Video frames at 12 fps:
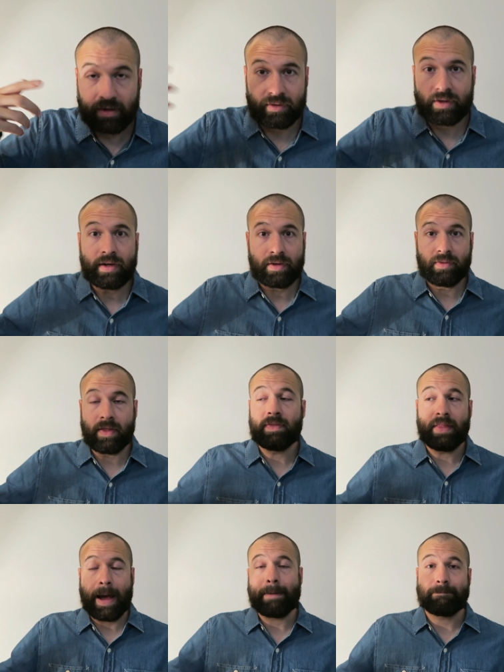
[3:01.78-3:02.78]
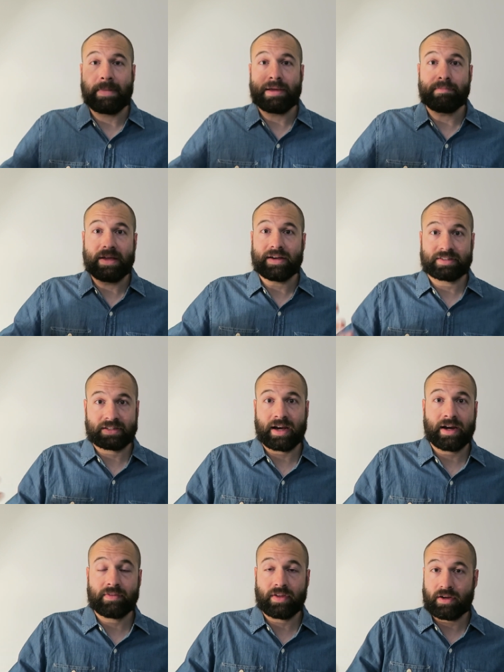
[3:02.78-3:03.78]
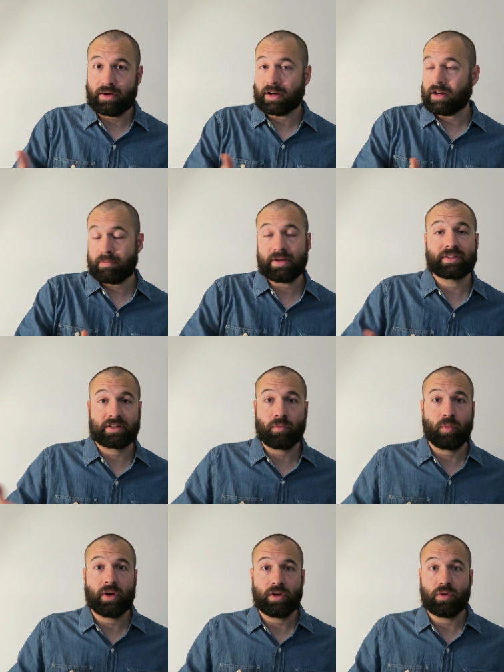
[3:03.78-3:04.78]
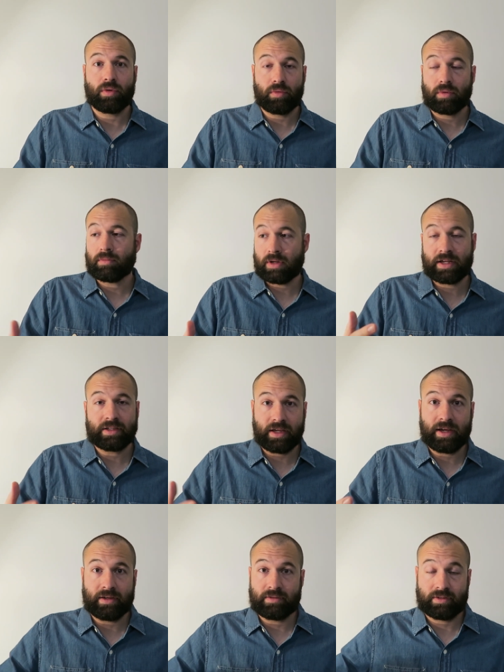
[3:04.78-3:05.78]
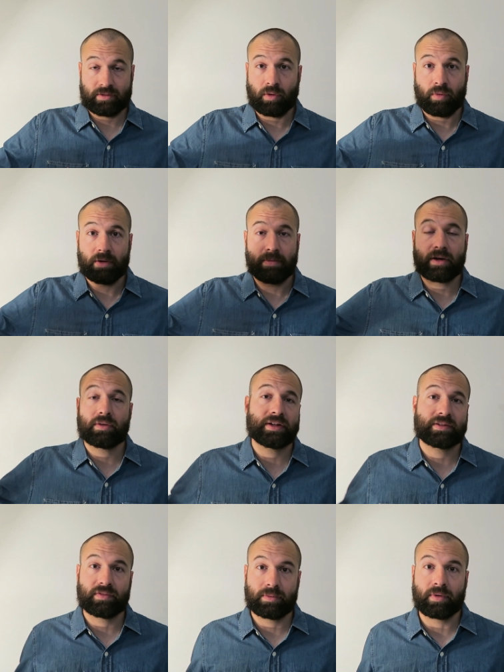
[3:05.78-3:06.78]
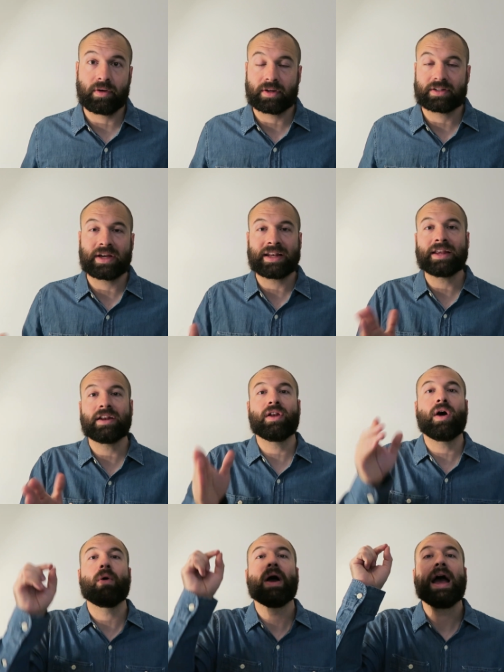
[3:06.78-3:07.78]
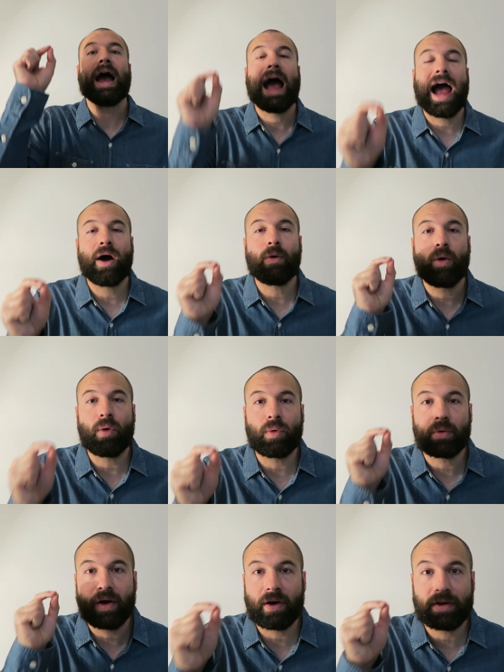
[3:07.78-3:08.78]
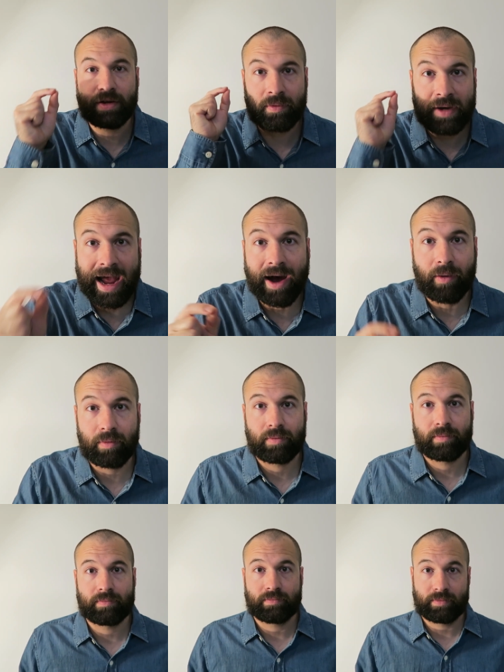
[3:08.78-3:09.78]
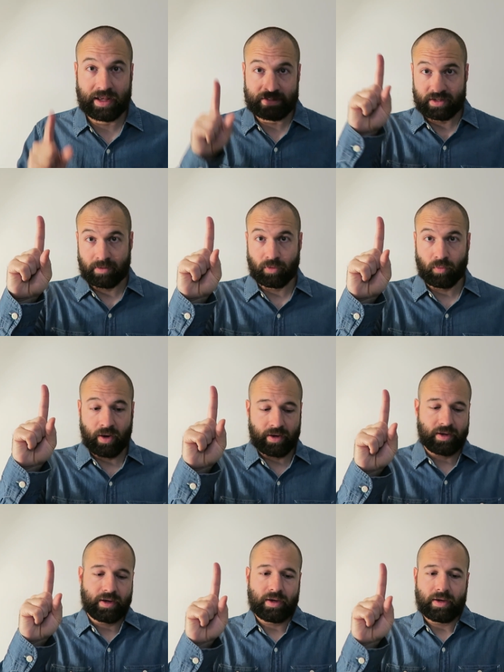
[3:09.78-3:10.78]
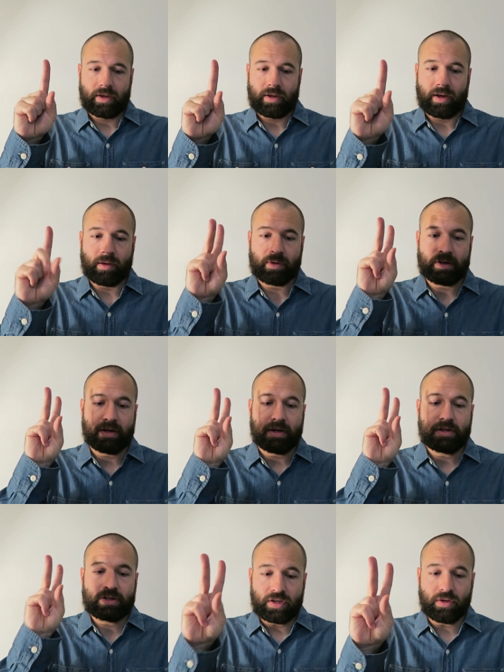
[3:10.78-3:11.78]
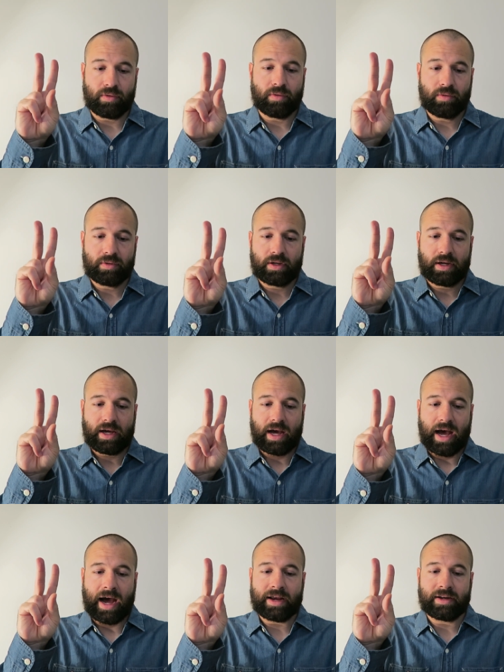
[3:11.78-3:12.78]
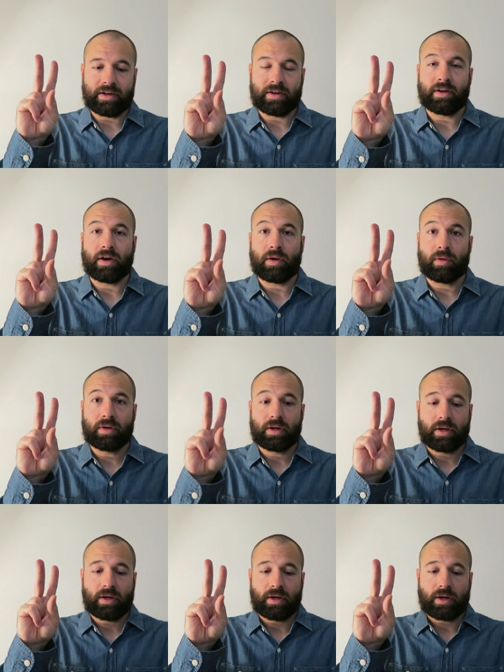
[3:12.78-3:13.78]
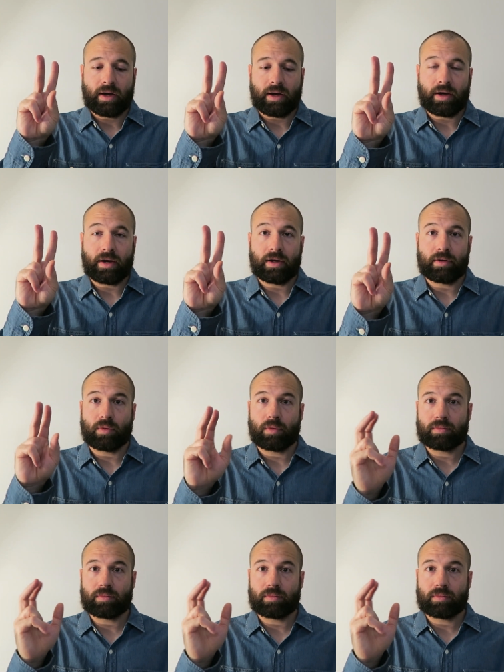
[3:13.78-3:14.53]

well, then that may be a sign that you're going to be someone who is, is going to be aggressively balding. So I need to know how old are you now? That's number one. Number two, I need to know. Uh,